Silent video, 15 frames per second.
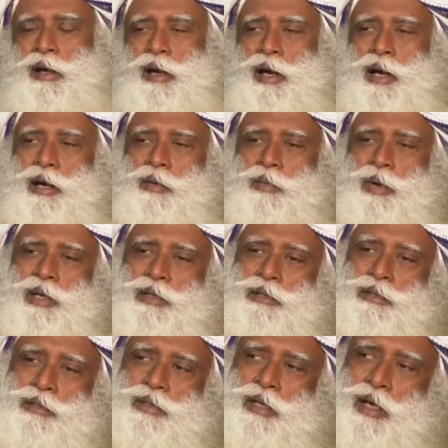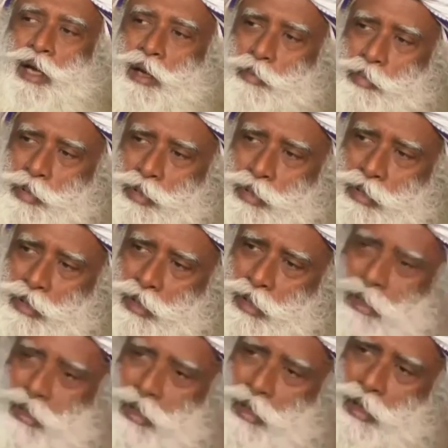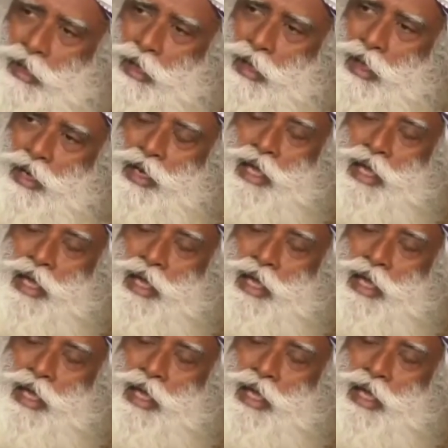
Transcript: I went up, and